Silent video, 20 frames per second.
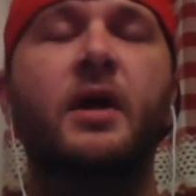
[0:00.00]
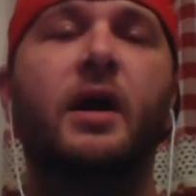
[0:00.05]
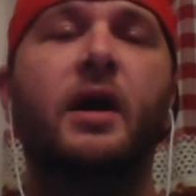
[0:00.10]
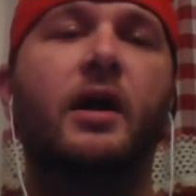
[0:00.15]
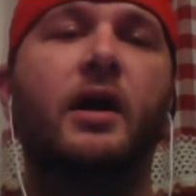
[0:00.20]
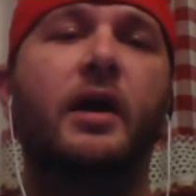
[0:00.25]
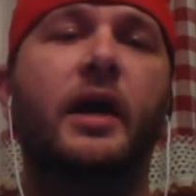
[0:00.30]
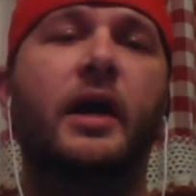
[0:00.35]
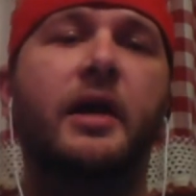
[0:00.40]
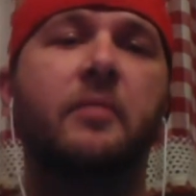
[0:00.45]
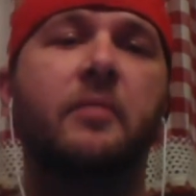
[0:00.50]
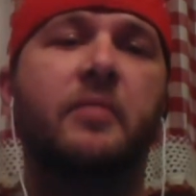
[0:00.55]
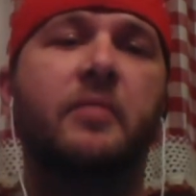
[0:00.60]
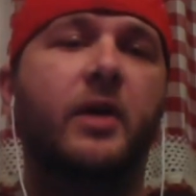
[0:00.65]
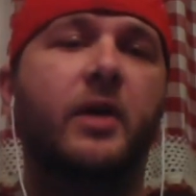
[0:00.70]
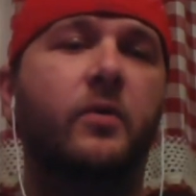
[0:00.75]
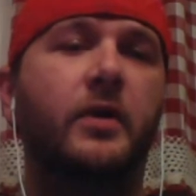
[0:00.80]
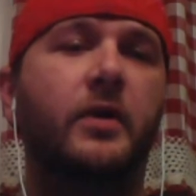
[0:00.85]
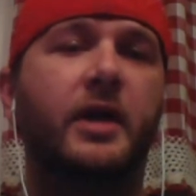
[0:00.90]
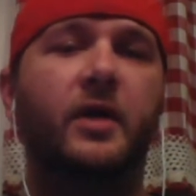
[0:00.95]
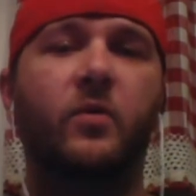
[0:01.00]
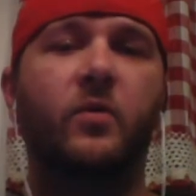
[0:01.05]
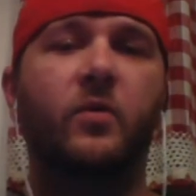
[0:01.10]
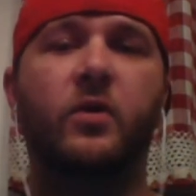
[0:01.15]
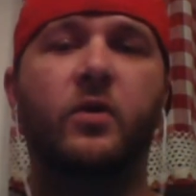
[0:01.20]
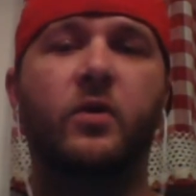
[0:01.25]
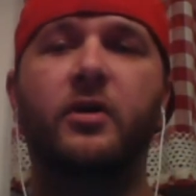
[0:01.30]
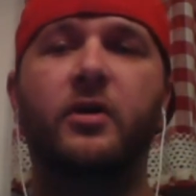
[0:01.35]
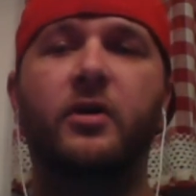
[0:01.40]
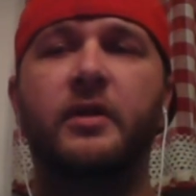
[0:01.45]
and Empower
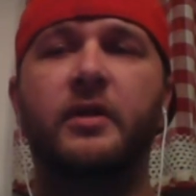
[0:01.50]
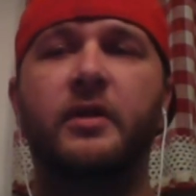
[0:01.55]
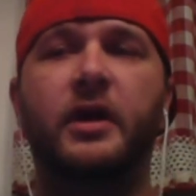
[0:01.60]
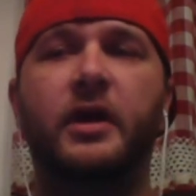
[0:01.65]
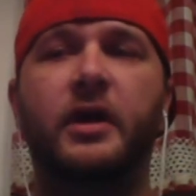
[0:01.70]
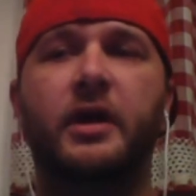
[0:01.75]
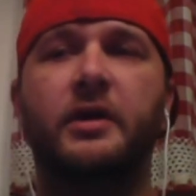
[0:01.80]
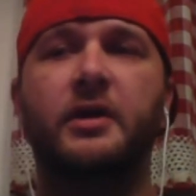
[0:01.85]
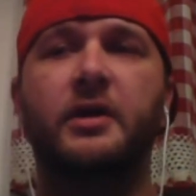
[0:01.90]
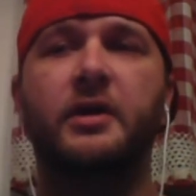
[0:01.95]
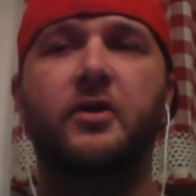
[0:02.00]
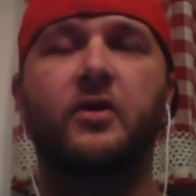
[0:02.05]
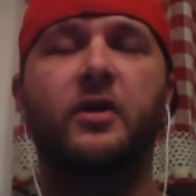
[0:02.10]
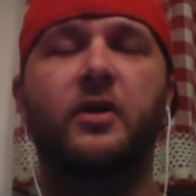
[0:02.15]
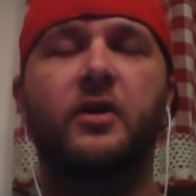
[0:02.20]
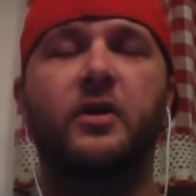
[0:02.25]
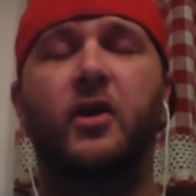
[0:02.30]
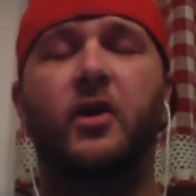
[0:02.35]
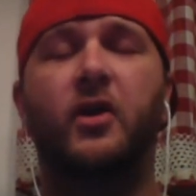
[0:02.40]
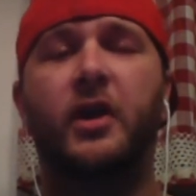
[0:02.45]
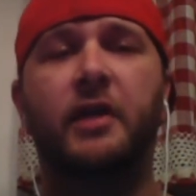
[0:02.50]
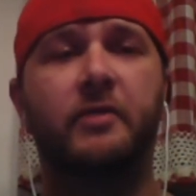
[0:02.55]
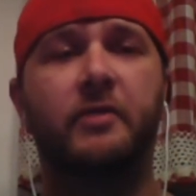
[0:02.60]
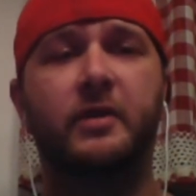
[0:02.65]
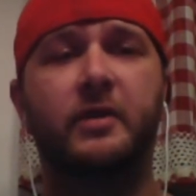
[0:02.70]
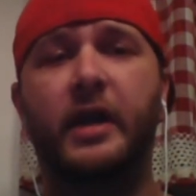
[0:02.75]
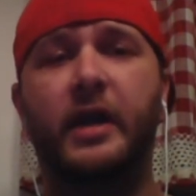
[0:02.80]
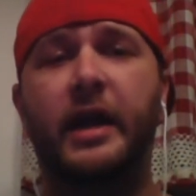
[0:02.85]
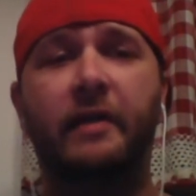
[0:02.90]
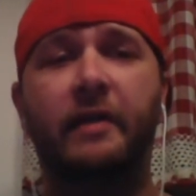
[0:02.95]
Network, then you're going to
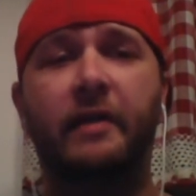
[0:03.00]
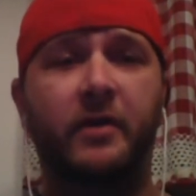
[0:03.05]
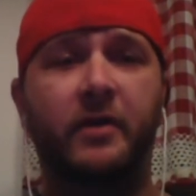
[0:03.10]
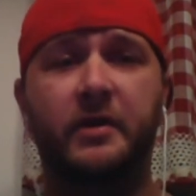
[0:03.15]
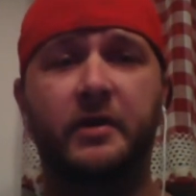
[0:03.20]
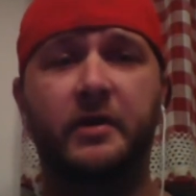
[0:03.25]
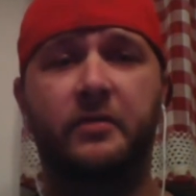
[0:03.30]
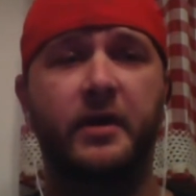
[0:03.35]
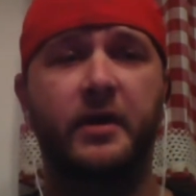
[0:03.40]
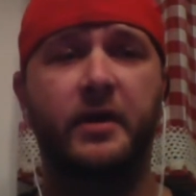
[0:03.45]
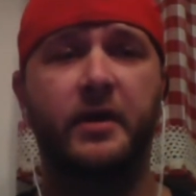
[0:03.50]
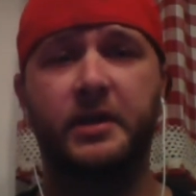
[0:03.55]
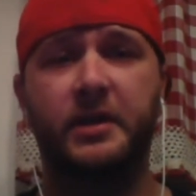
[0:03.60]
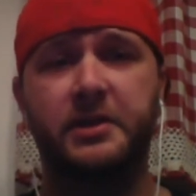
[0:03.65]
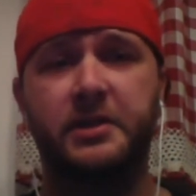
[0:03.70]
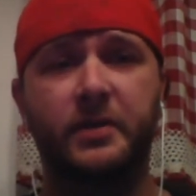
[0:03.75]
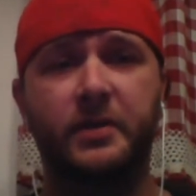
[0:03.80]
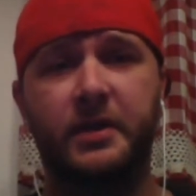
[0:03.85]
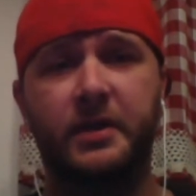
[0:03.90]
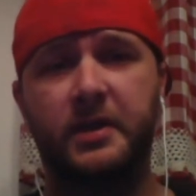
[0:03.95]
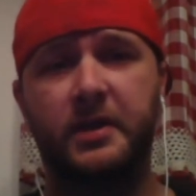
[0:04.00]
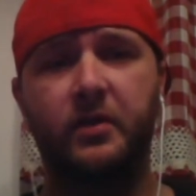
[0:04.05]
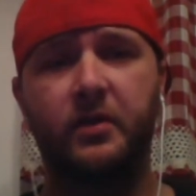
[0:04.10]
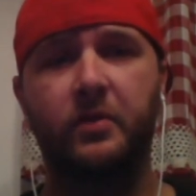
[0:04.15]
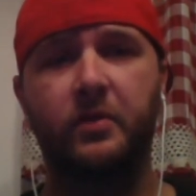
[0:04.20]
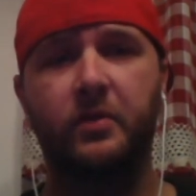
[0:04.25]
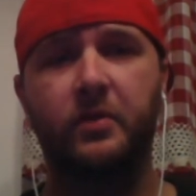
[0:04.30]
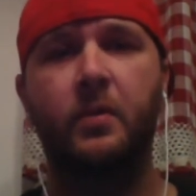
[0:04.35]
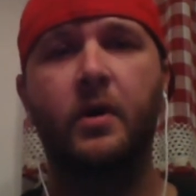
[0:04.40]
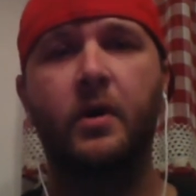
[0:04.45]
learn everything that you need to
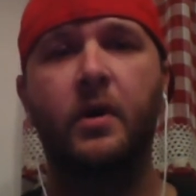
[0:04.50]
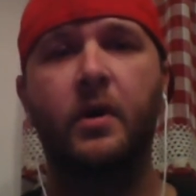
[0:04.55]
know